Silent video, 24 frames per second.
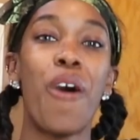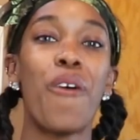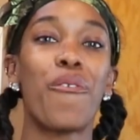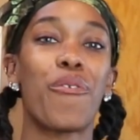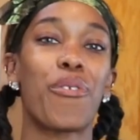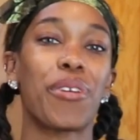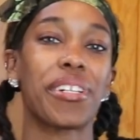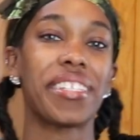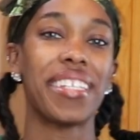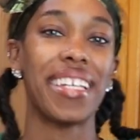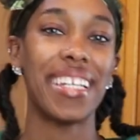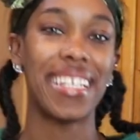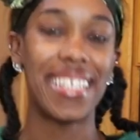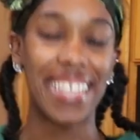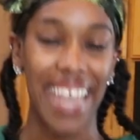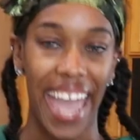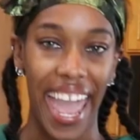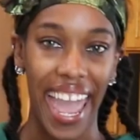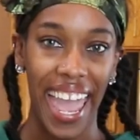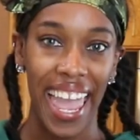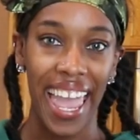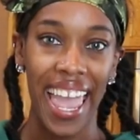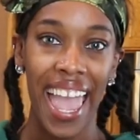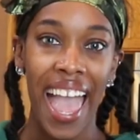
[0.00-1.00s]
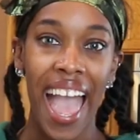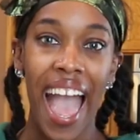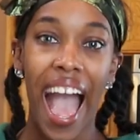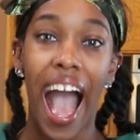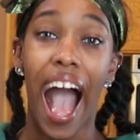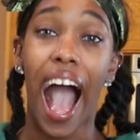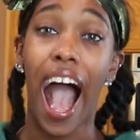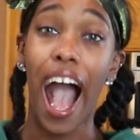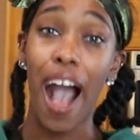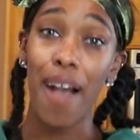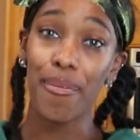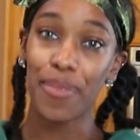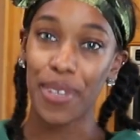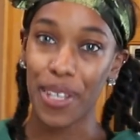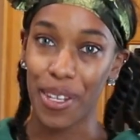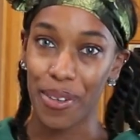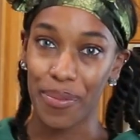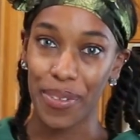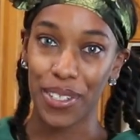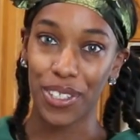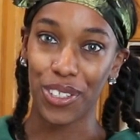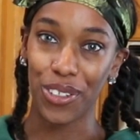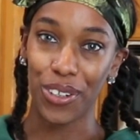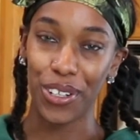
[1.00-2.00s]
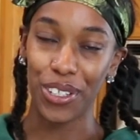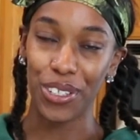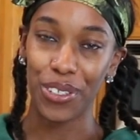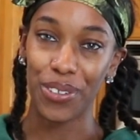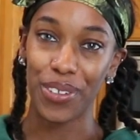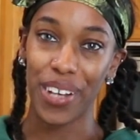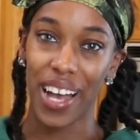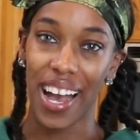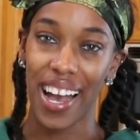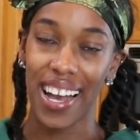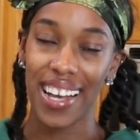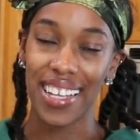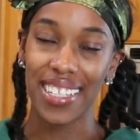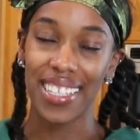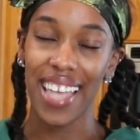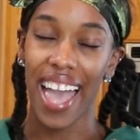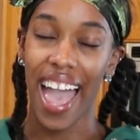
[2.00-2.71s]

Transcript: For today, I'm going to be showing you guys